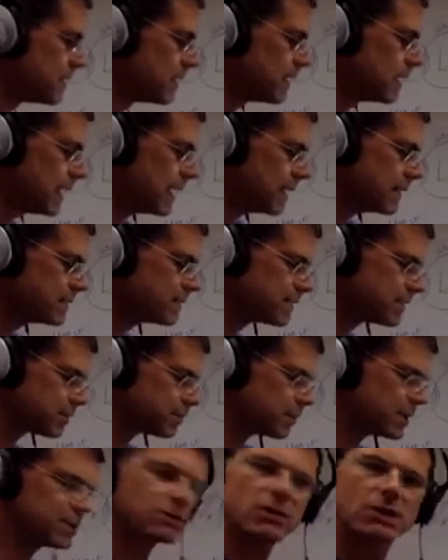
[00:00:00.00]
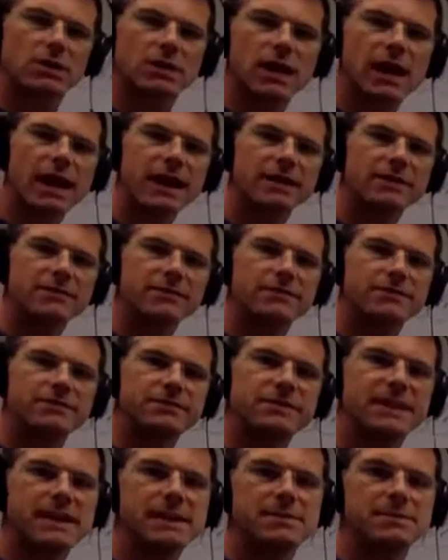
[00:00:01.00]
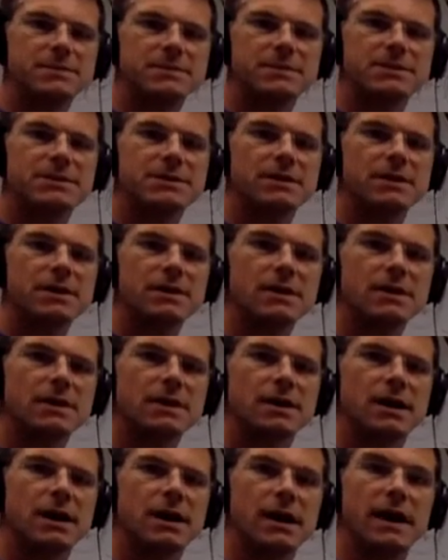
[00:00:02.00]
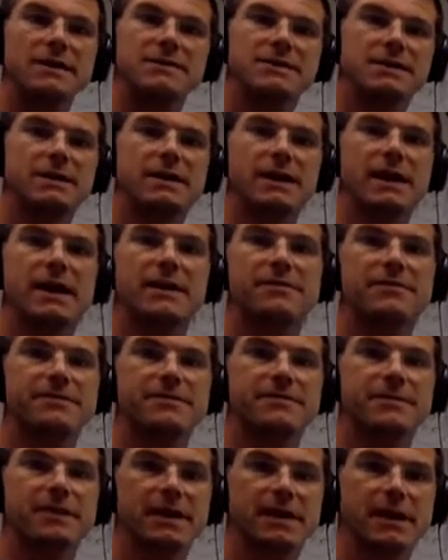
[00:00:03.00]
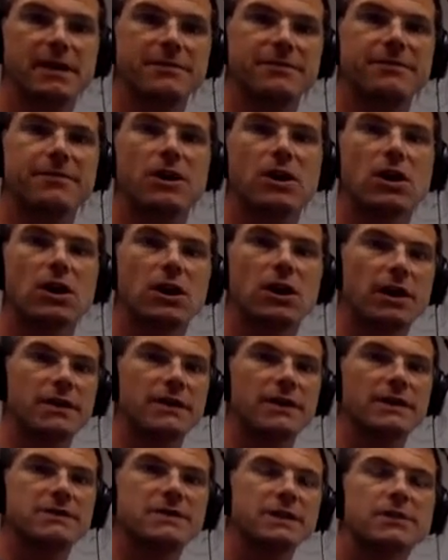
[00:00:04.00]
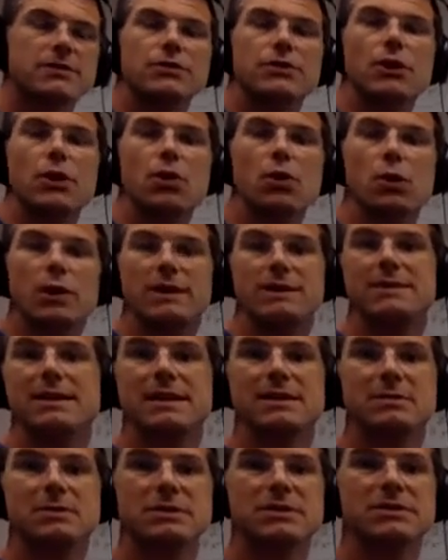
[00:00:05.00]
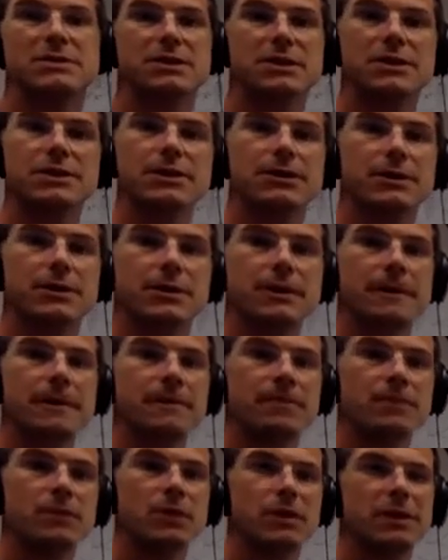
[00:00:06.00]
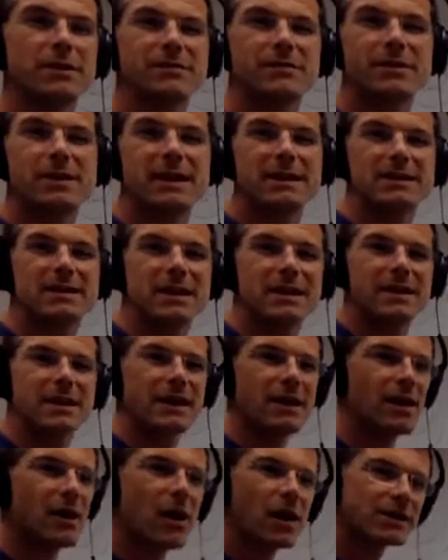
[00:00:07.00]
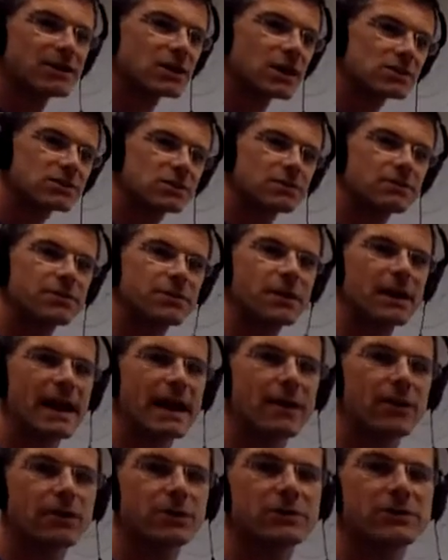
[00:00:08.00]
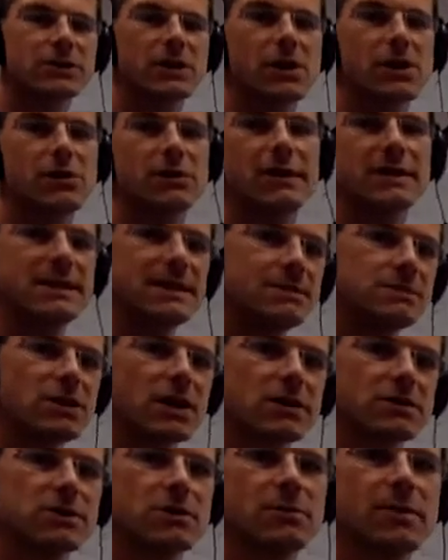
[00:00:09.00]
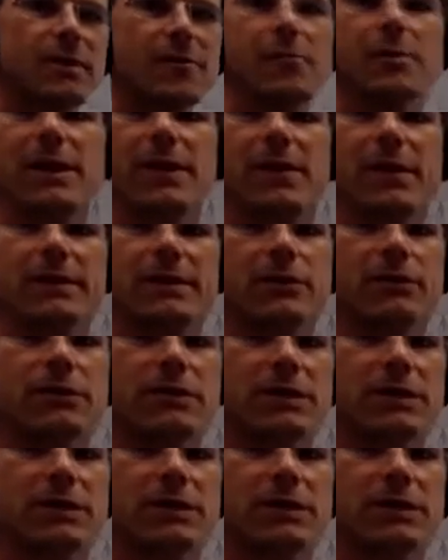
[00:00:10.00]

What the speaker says: And this is a place where a lot of teams, I see they kind of fall on this. They don't know what assessments to do. But they feel like, oh, I talked to them for an hour or so, and the team talked to them, and everybody thought they were really